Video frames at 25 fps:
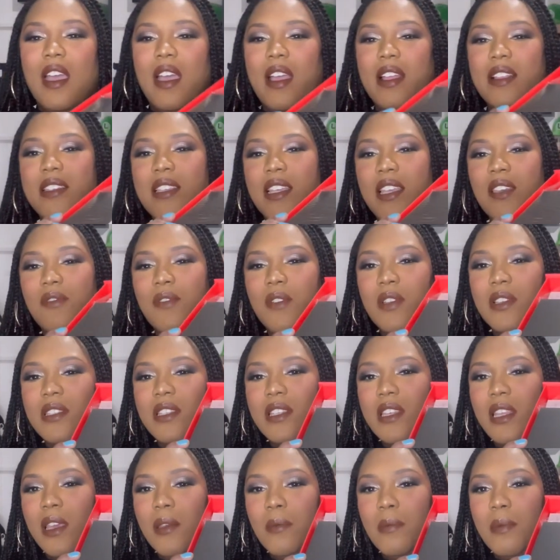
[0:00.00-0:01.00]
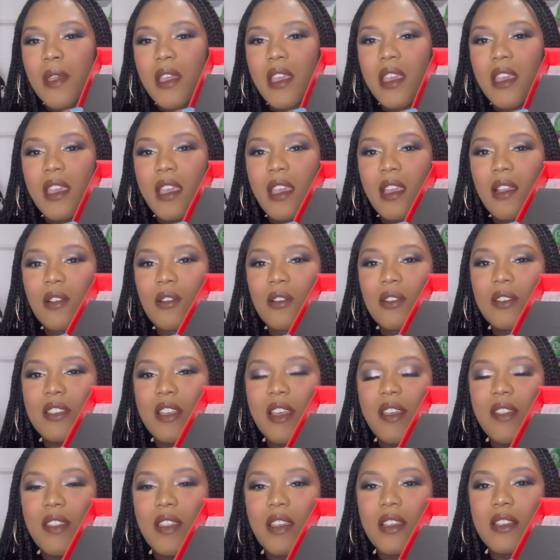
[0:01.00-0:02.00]
and to give you a sneak peek it looks
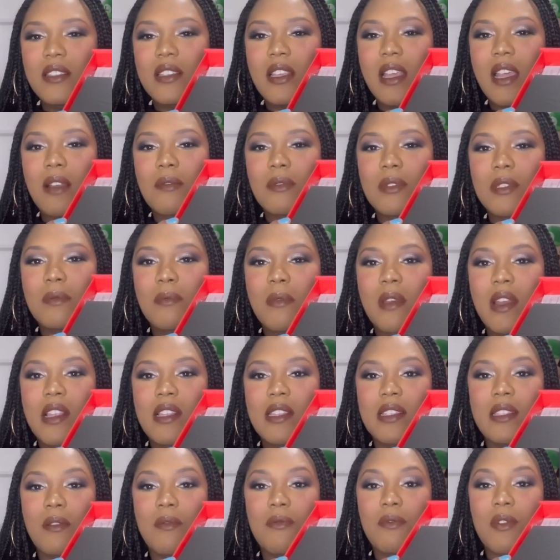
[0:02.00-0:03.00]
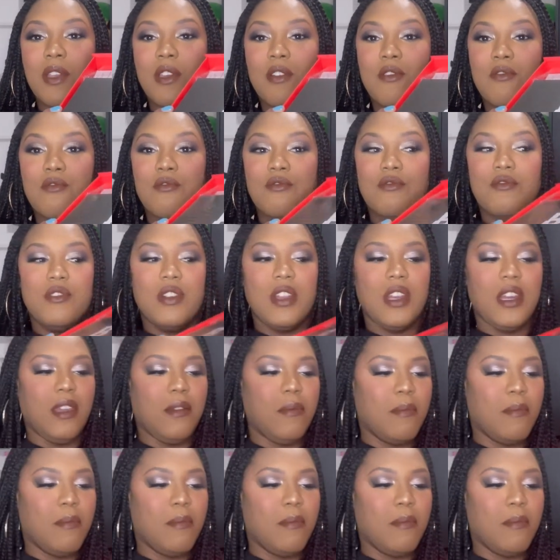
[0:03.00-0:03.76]
like this and i'm smelling something really